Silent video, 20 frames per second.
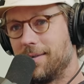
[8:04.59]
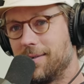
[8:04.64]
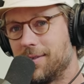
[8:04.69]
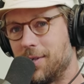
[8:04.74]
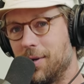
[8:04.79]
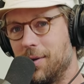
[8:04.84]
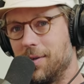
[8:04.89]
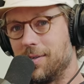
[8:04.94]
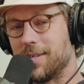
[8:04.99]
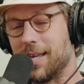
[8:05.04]

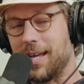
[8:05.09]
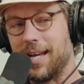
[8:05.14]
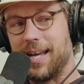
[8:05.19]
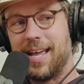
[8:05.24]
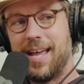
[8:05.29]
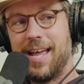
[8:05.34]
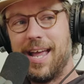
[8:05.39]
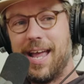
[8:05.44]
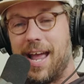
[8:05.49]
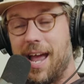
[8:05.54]
So it's
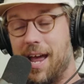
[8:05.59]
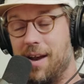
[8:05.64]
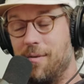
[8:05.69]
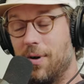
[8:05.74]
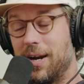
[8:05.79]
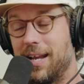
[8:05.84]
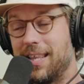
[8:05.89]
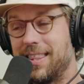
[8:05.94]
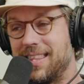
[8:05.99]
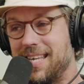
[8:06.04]
like, and
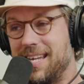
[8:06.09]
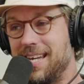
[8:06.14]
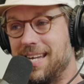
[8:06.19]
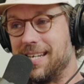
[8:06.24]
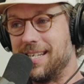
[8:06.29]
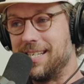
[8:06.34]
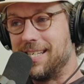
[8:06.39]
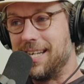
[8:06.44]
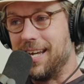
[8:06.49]
what I think it